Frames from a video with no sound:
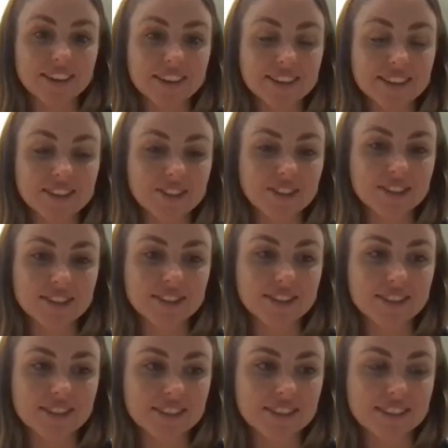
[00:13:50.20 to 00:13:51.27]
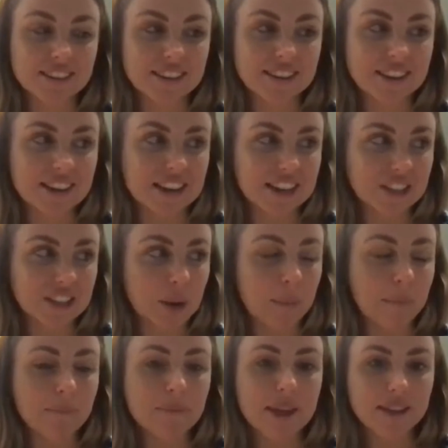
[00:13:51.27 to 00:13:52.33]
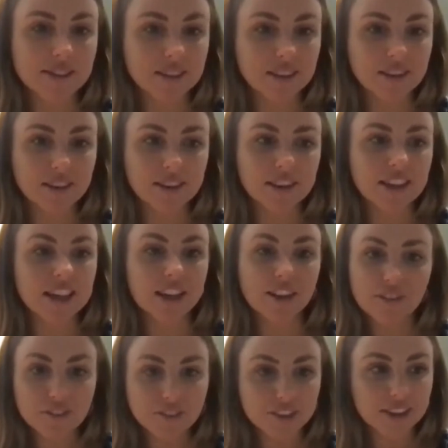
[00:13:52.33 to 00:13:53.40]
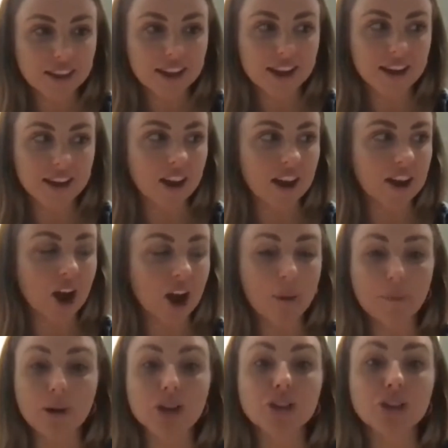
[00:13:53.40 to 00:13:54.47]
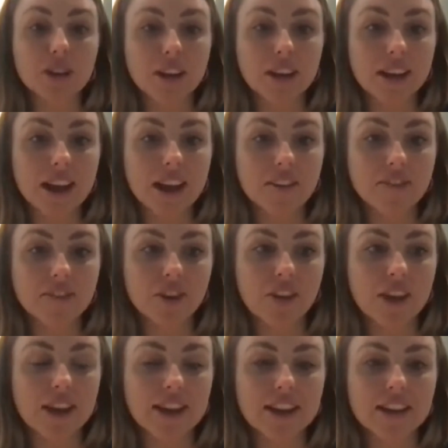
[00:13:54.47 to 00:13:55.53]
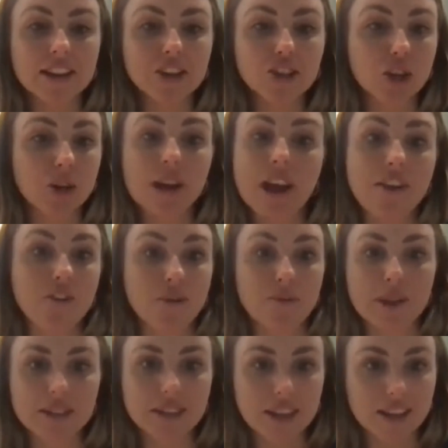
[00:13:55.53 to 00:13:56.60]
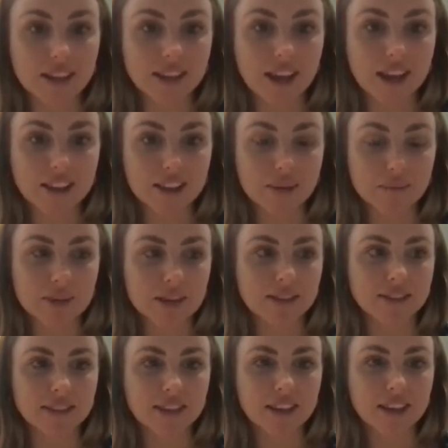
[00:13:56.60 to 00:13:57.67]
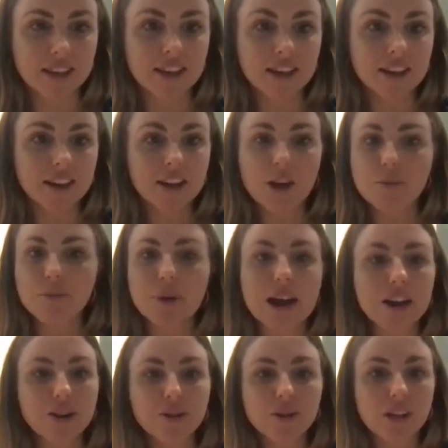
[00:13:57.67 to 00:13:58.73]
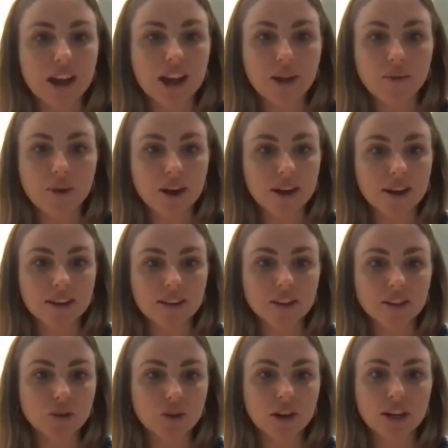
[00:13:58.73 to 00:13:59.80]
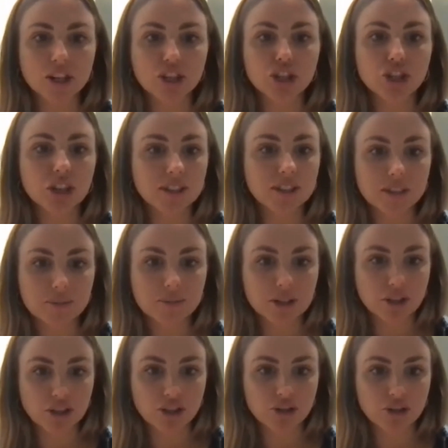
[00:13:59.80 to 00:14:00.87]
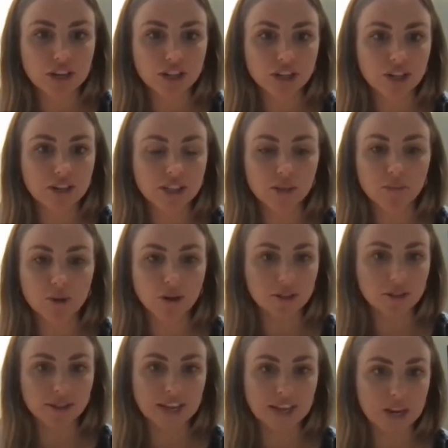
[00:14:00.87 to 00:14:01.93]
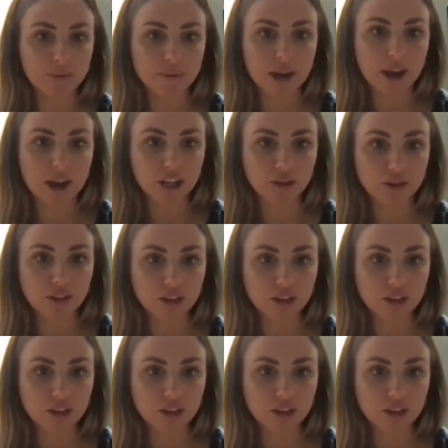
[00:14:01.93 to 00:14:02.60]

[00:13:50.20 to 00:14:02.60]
it's just it's an amazing gift and an opportunity. I feel that shouldn't ever be taken lightly, because a brand new client walking in the door is just as much a stranger as the person standing behind you in